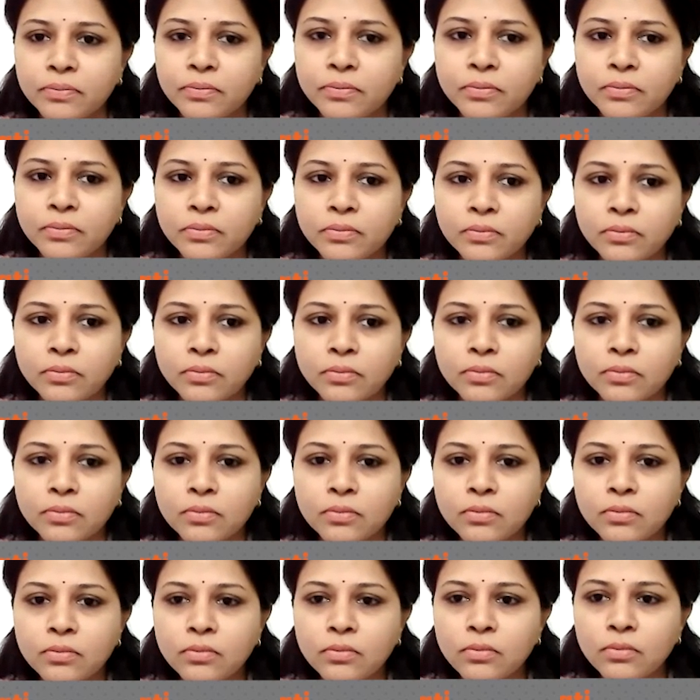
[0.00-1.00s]

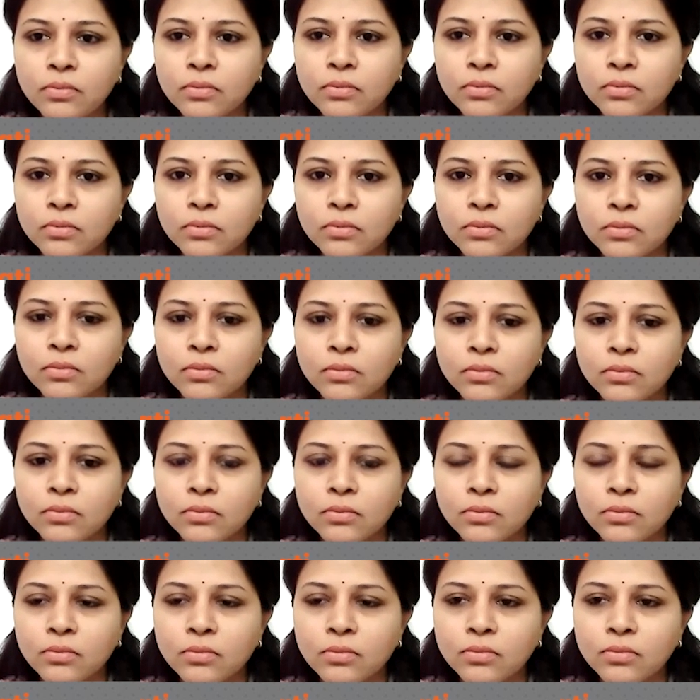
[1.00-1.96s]
Nobody speaks.